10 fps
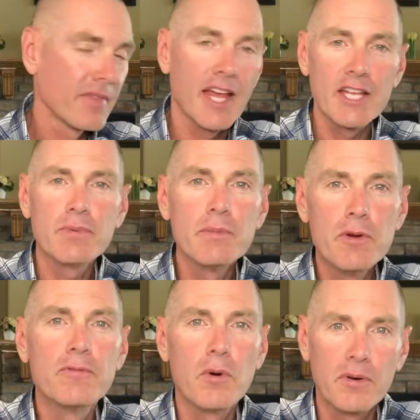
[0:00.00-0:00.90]
As we
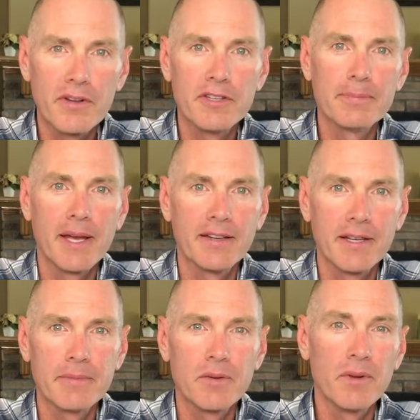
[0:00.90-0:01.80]
move forward in this
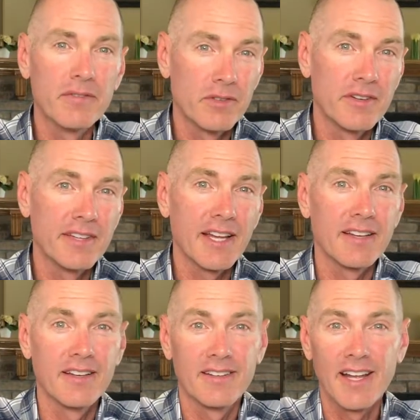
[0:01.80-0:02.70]
pandemic, we've learned that